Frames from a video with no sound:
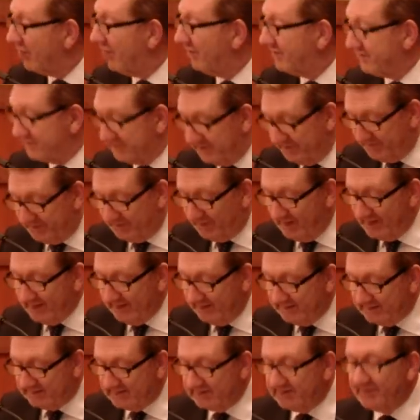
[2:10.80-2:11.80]
off to
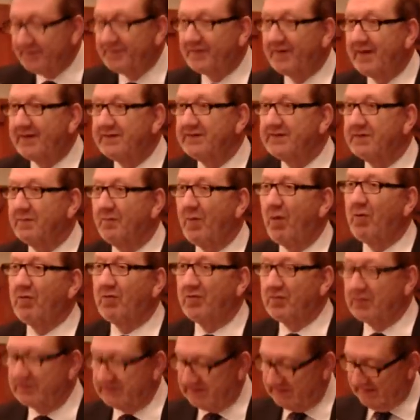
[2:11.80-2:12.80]
fight to defend
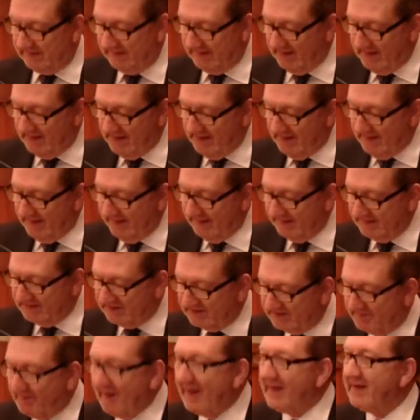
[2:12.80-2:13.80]
democracy in
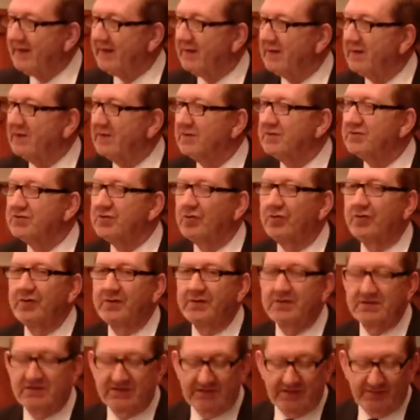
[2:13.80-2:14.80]
Spain during
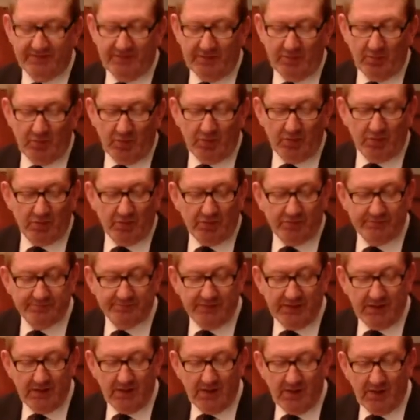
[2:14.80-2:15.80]
the Civil War,
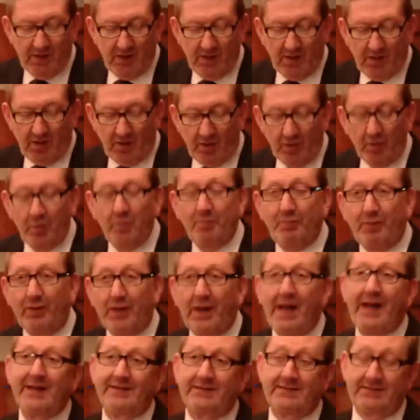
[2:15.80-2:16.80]
or who
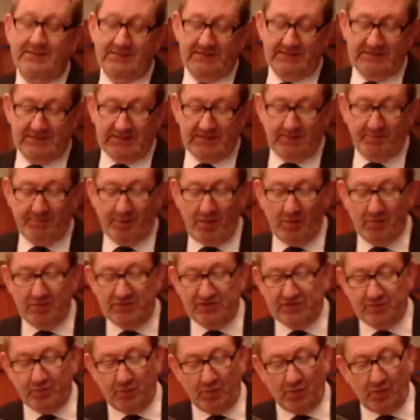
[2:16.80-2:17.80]
planned the
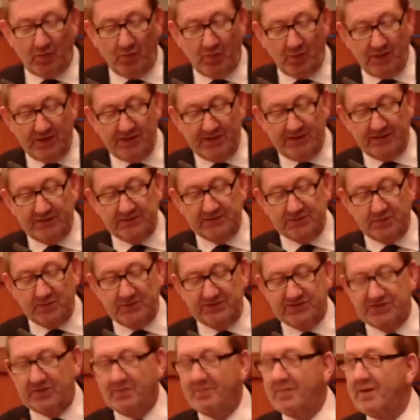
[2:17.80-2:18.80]
post-war world
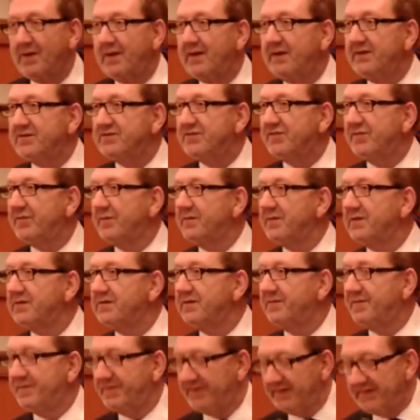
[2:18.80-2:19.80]
which emerged from the
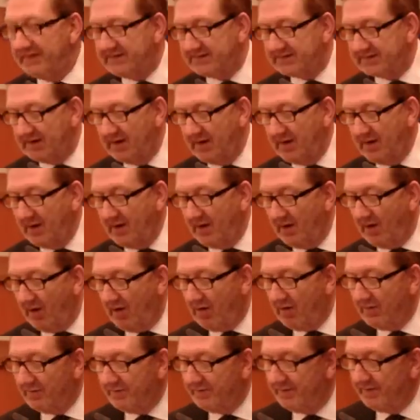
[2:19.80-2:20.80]
defeat
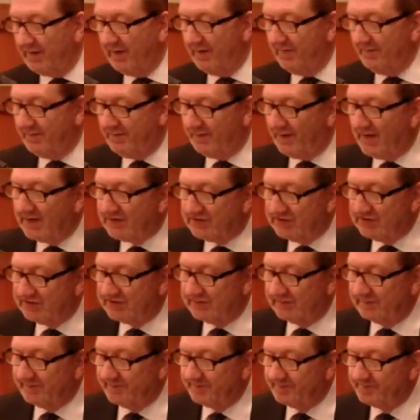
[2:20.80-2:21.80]
of fascism.